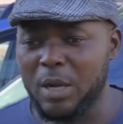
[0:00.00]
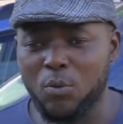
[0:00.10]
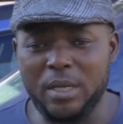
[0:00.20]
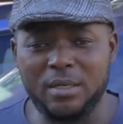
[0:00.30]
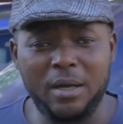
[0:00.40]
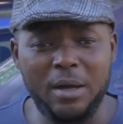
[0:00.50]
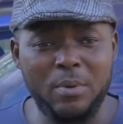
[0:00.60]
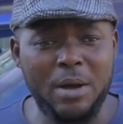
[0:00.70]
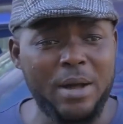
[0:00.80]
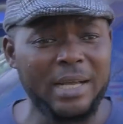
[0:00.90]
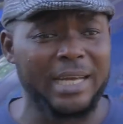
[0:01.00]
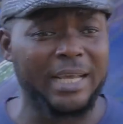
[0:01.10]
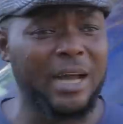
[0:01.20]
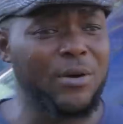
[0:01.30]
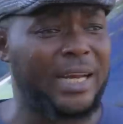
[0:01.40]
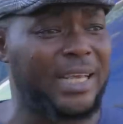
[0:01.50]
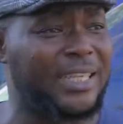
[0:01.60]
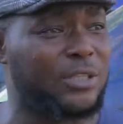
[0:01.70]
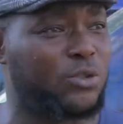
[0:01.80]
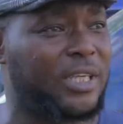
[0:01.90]
My queen, how can I
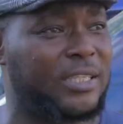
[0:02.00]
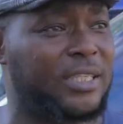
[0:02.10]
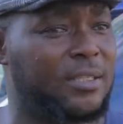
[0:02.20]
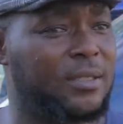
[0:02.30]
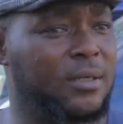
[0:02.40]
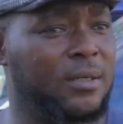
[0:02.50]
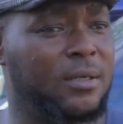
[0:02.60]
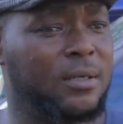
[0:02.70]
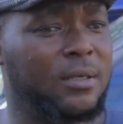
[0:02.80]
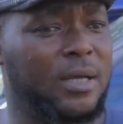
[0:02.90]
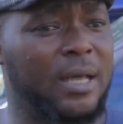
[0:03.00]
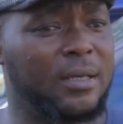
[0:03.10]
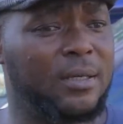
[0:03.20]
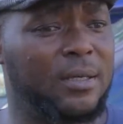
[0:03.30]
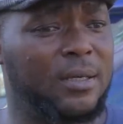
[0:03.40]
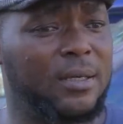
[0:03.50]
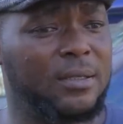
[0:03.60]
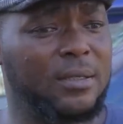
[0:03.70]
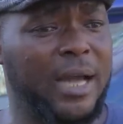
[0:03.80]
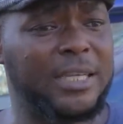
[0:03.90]
say such a thing? Eh?
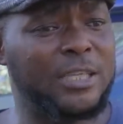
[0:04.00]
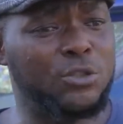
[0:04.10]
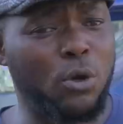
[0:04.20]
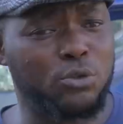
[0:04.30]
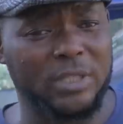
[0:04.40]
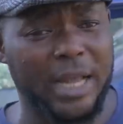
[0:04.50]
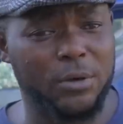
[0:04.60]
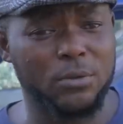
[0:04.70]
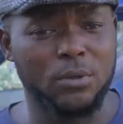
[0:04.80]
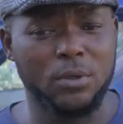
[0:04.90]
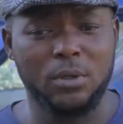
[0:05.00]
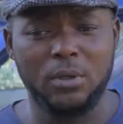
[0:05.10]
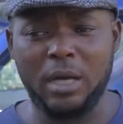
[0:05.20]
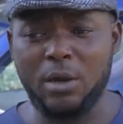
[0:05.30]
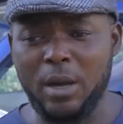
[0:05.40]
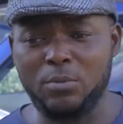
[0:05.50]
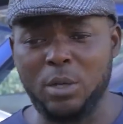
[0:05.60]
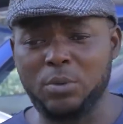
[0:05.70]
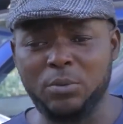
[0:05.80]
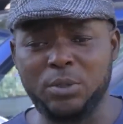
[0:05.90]
I did not now. I
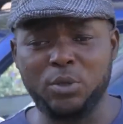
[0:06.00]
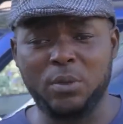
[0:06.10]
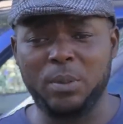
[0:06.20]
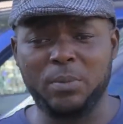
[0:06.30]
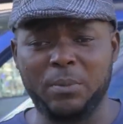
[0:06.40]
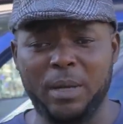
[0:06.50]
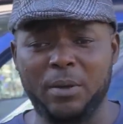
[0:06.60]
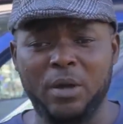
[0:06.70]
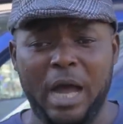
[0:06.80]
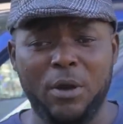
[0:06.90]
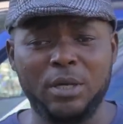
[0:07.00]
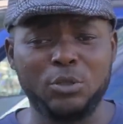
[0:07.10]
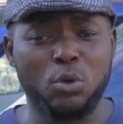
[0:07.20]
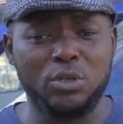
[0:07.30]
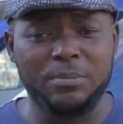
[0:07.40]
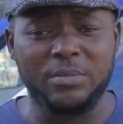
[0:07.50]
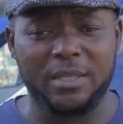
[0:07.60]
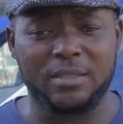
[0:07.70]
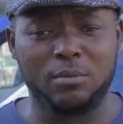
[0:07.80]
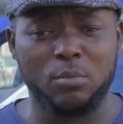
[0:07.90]
only told him
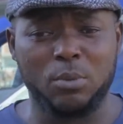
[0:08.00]
that